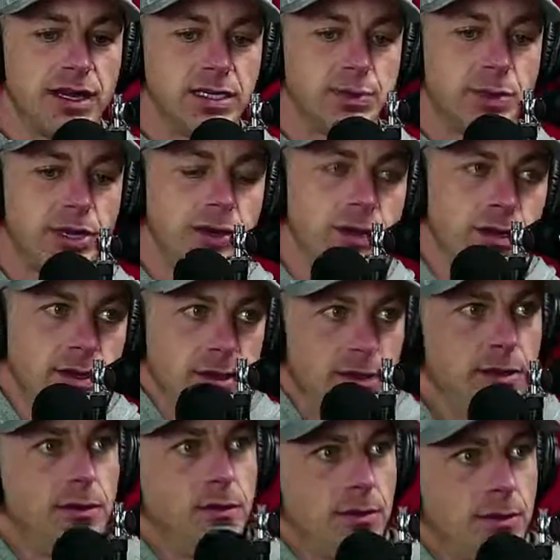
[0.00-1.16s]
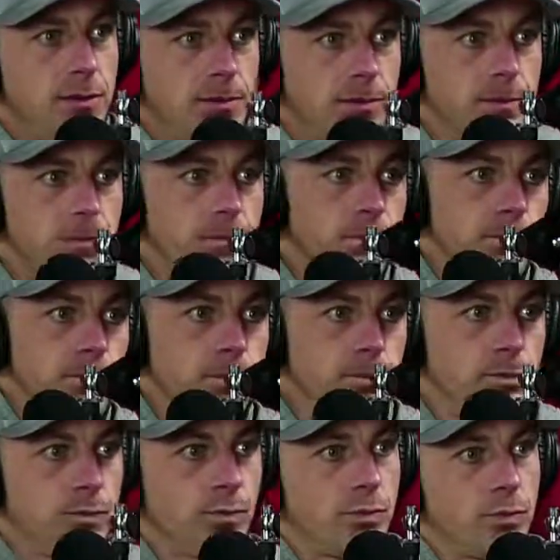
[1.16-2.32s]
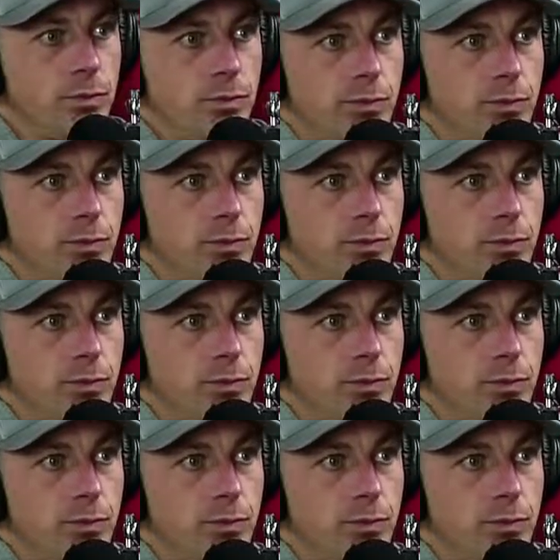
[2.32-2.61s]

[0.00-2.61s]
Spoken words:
But here's the deal: if you can't see